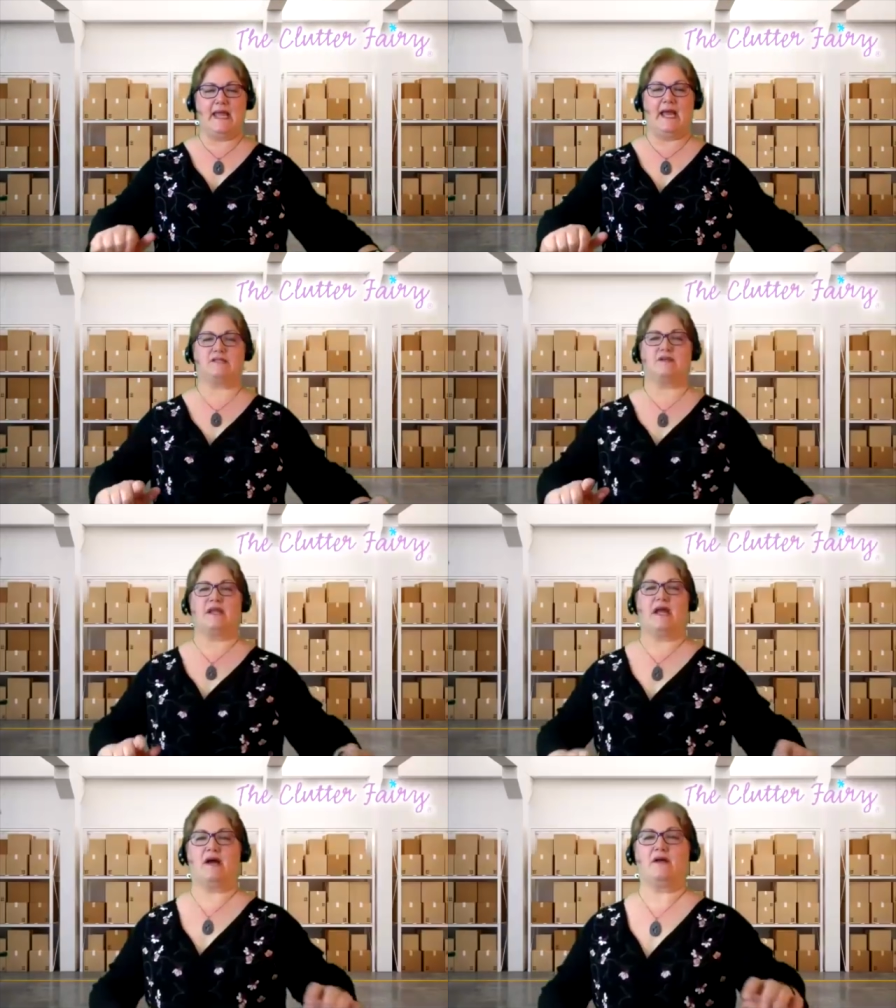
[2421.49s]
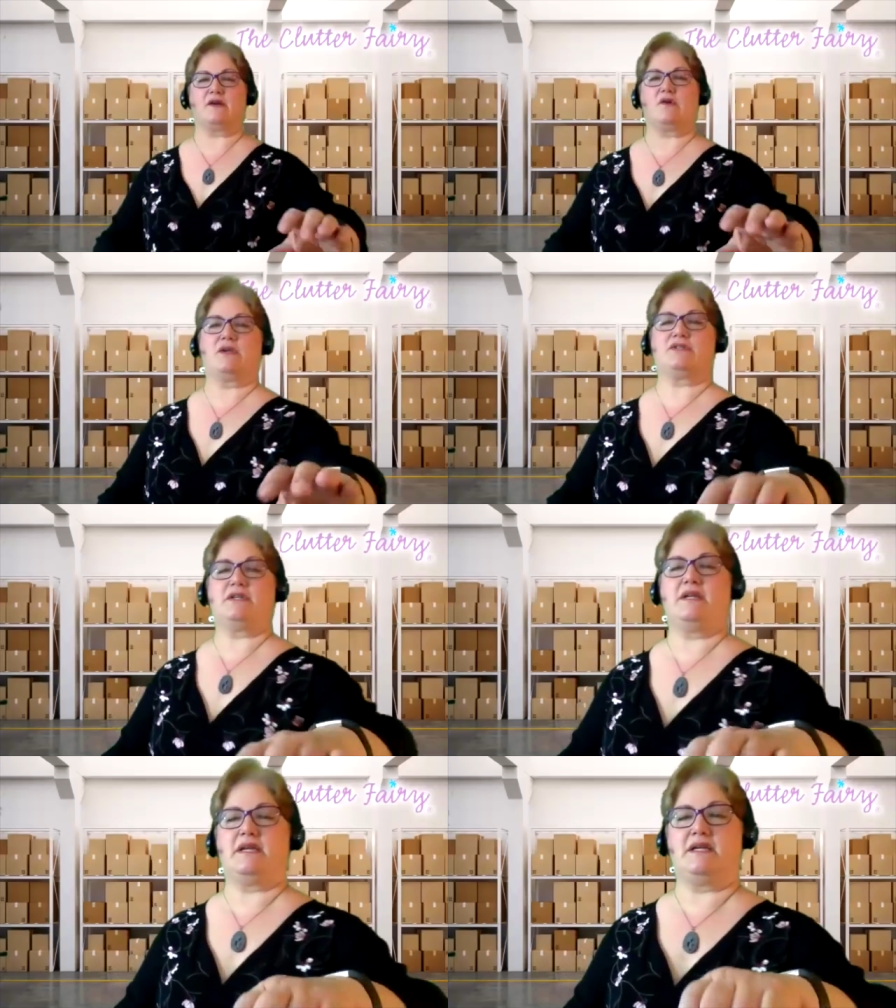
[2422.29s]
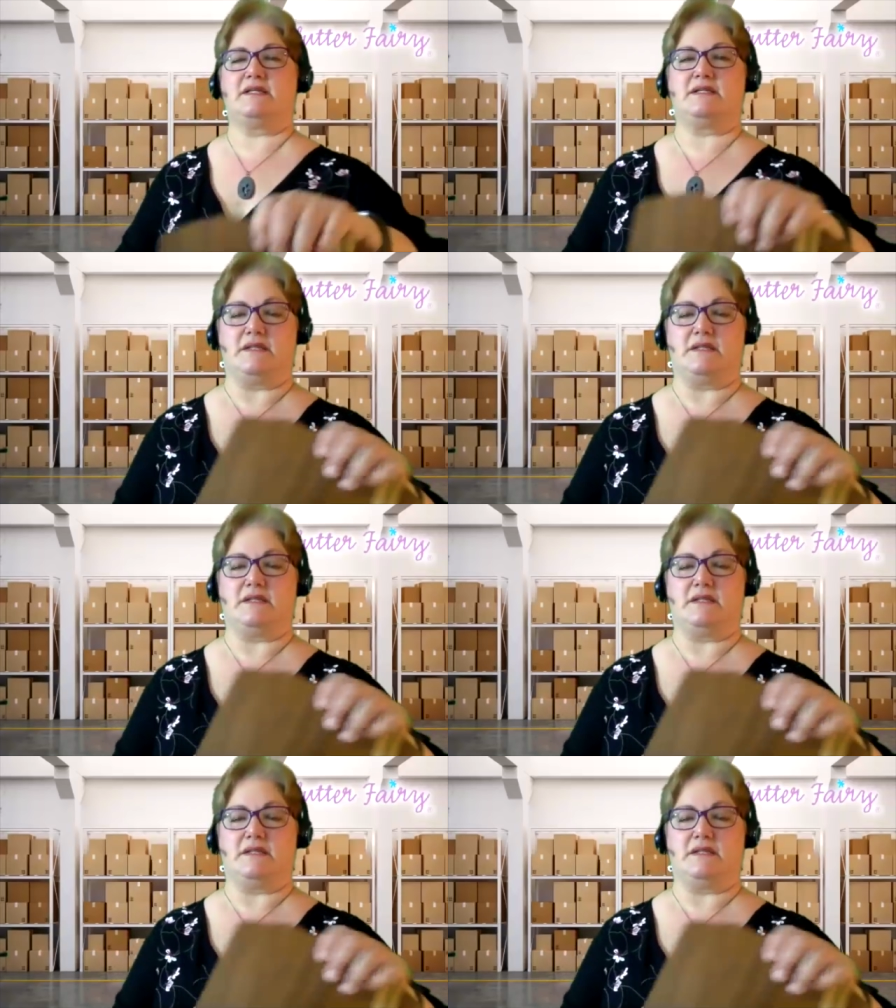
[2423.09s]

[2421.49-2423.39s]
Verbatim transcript: And so now the question is,